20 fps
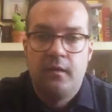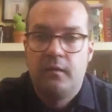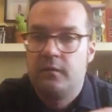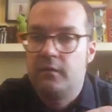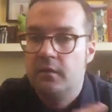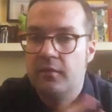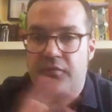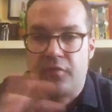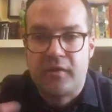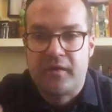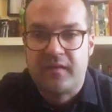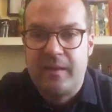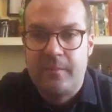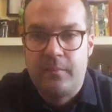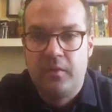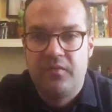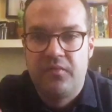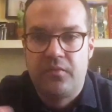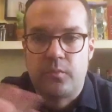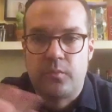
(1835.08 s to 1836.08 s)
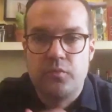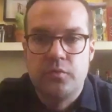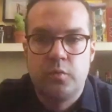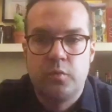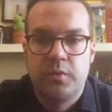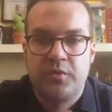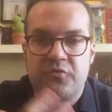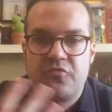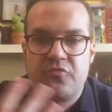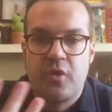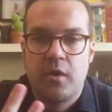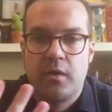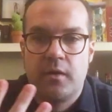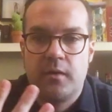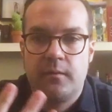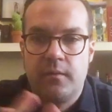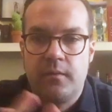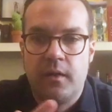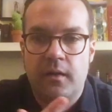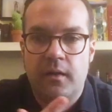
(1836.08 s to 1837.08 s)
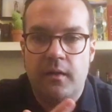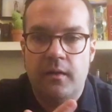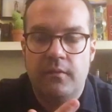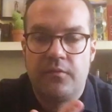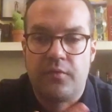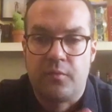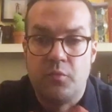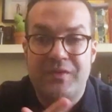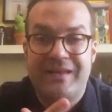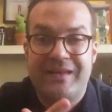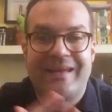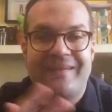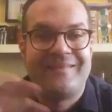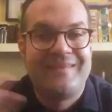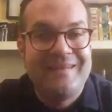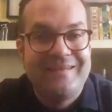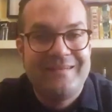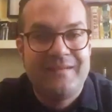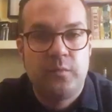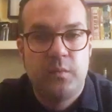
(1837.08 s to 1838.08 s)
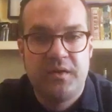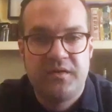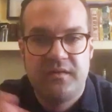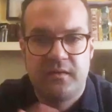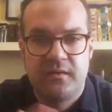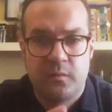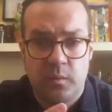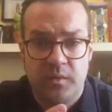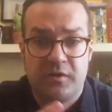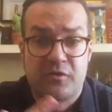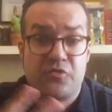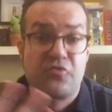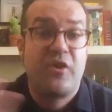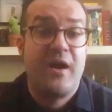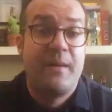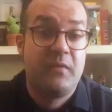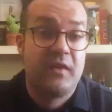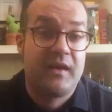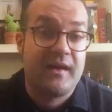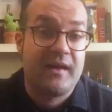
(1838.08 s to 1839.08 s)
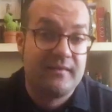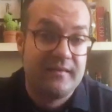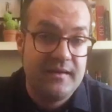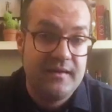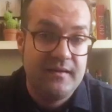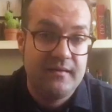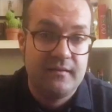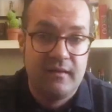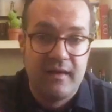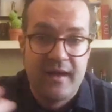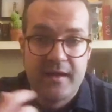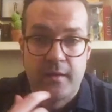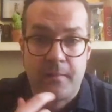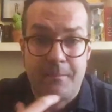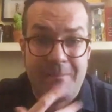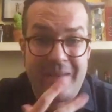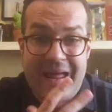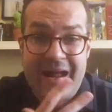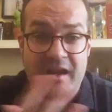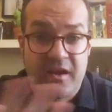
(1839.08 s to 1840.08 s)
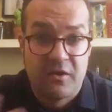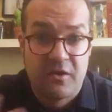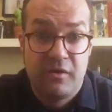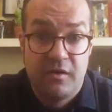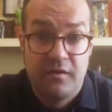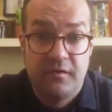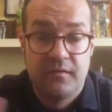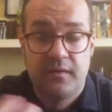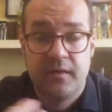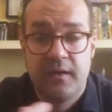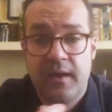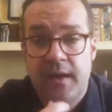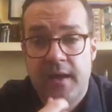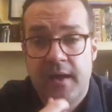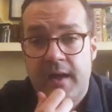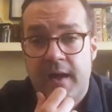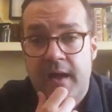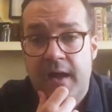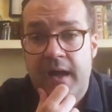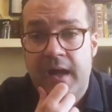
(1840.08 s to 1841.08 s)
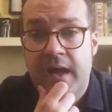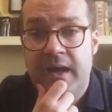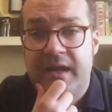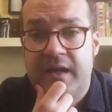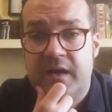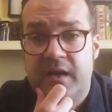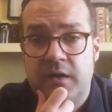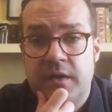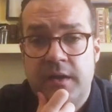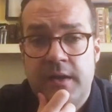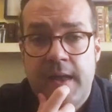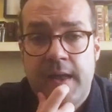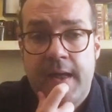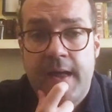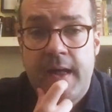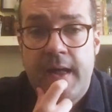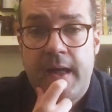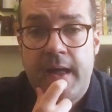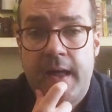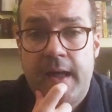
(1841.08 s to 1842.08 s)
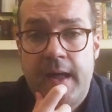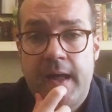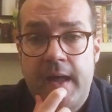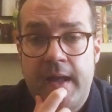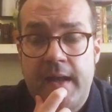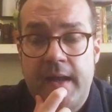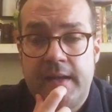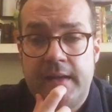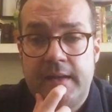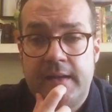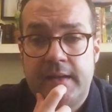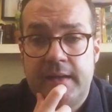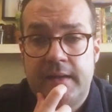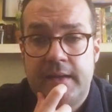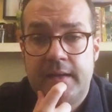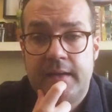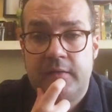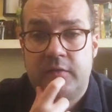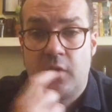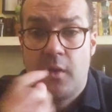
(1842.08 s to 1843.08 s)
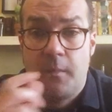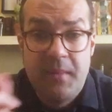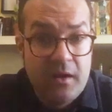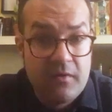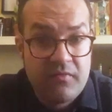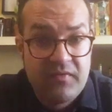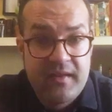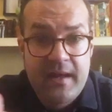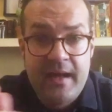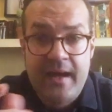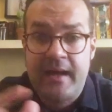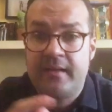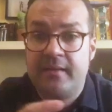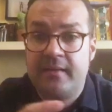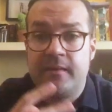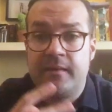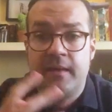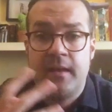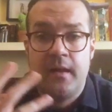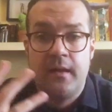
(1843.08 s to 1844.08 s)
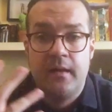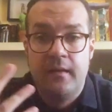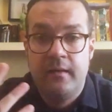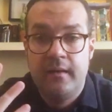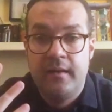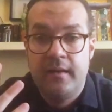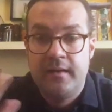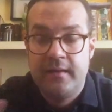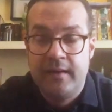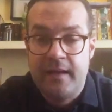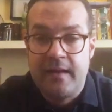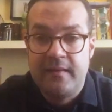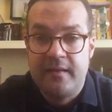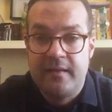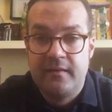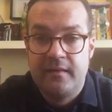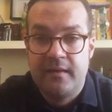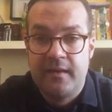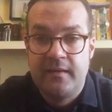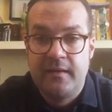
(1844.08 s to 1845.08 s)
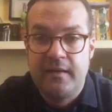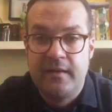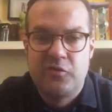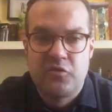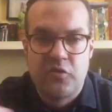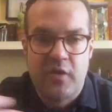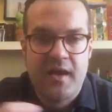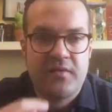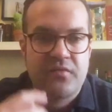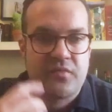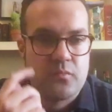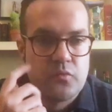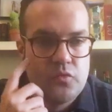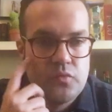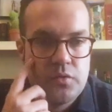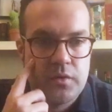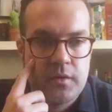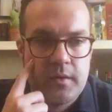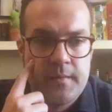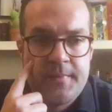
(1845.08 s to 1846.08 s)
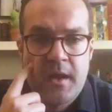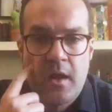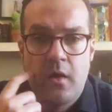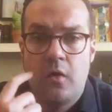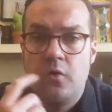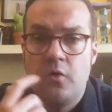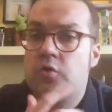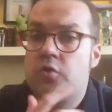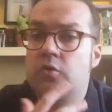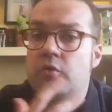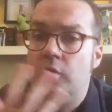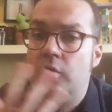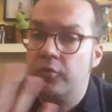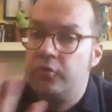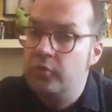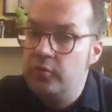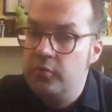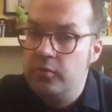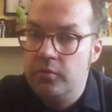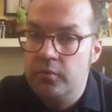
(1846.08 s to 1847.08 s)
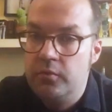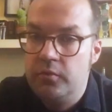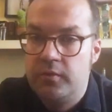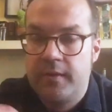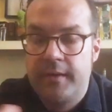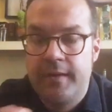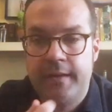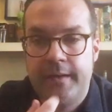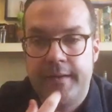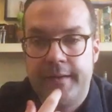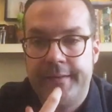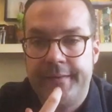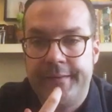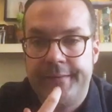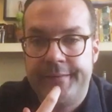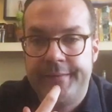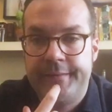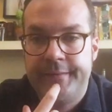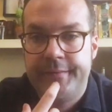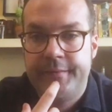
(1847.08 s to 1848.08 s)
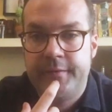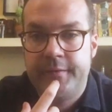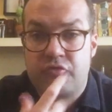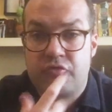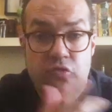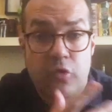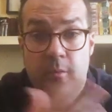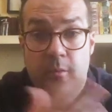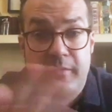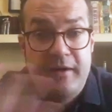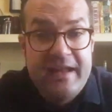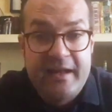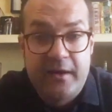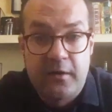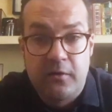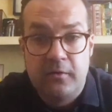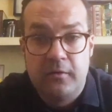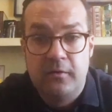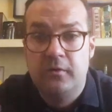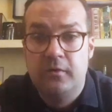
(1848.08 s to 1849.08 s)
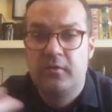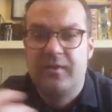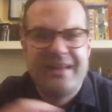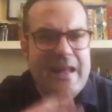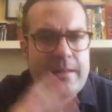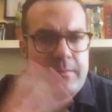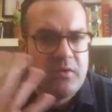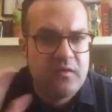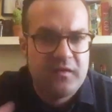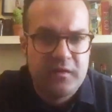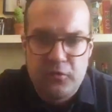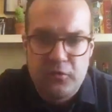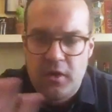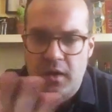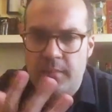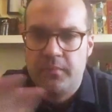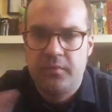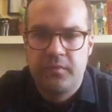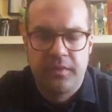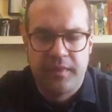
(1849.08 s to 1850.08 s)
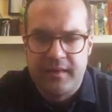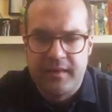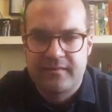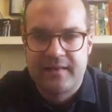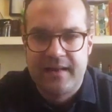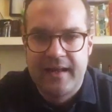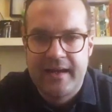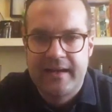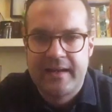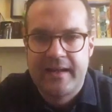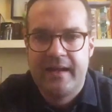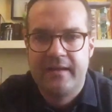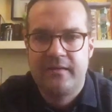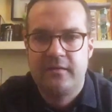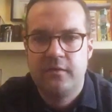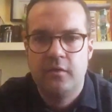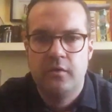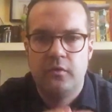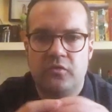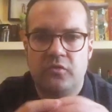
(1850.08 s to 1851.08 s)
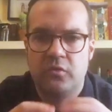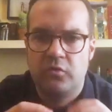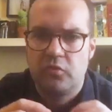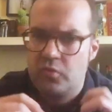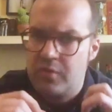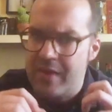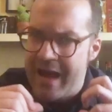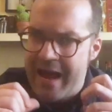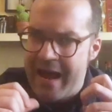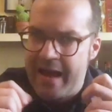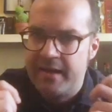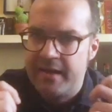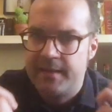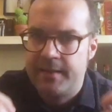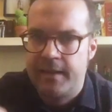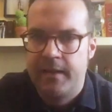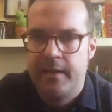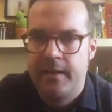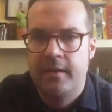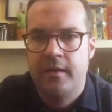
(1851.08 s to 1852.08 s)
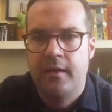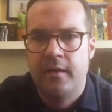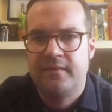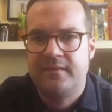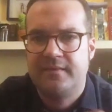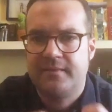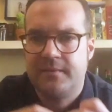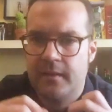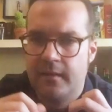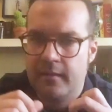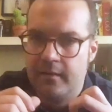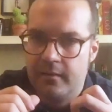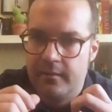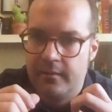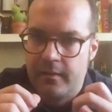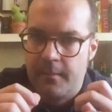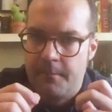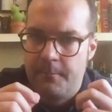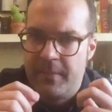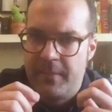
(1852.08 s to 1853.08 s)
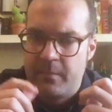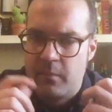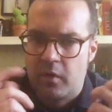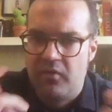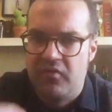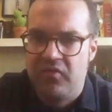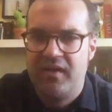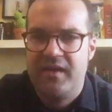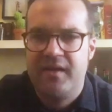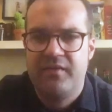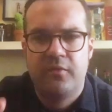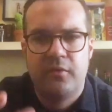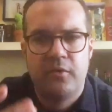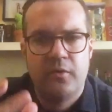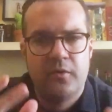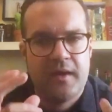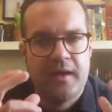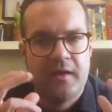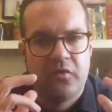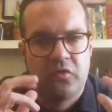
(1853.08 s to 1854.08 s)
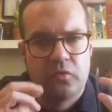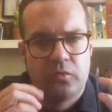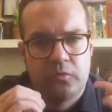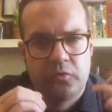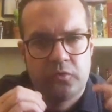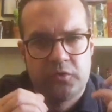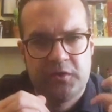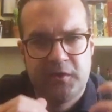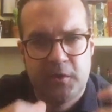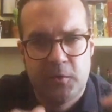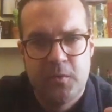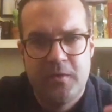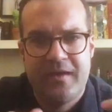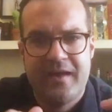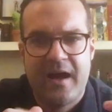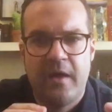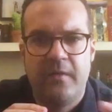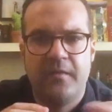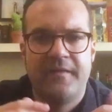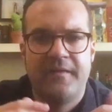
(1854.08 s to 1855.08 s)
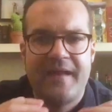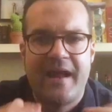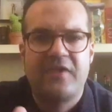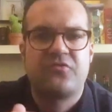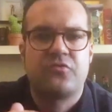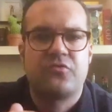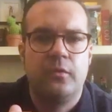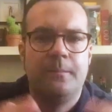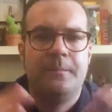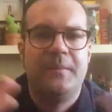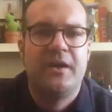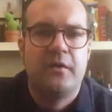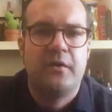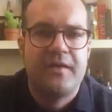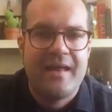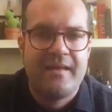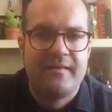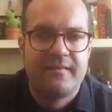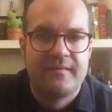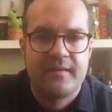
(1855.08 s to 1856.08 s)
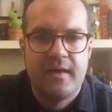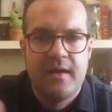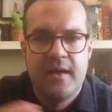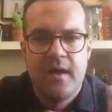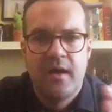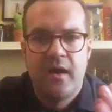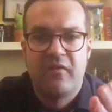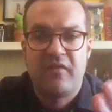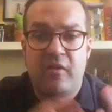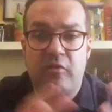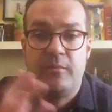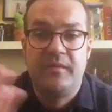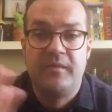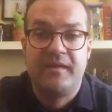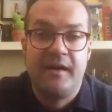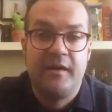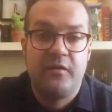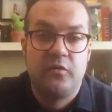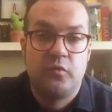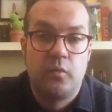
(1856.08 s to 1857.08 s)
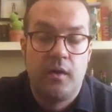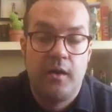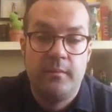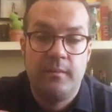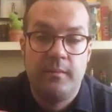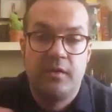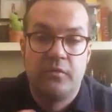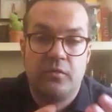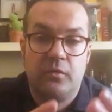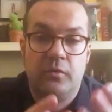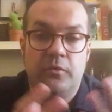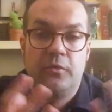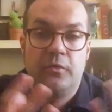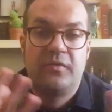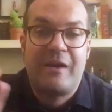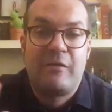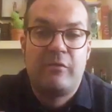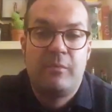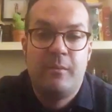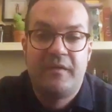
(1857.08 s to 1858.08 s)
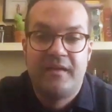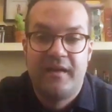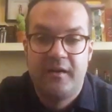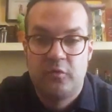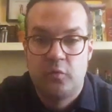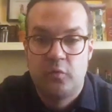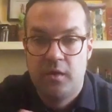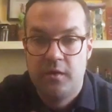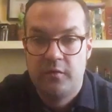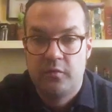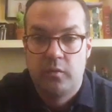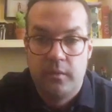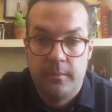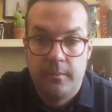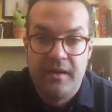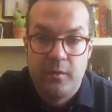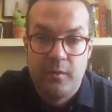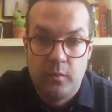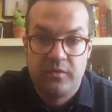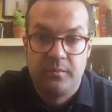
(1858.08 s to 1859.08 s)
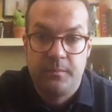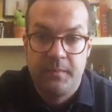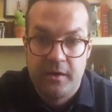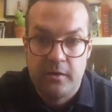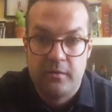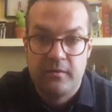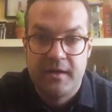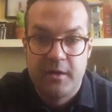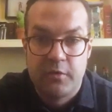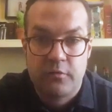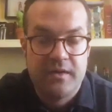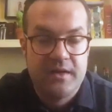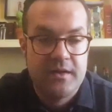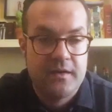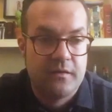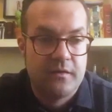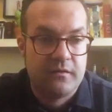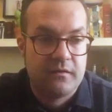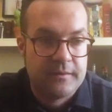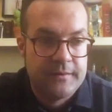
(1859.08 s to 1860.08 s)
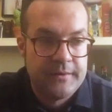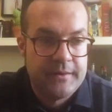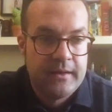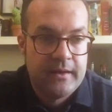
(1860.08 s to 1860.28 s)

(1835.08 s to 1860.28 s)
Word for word: So for example, vermouth was drunk, uh, vermouth cassis, which is with creme de cassis, like a black currant uh, liquor. uh, and uh, so a bit of that, uh, and and then and then dry vermouth. Or you could also use uh, strawberry liqueurs, lemon syrups, things like that. You know, just to add a, a, a bit more flavor and tone down the natural bitterness of aromatized wine, because all those aromatized wines were made with bitter ingredients,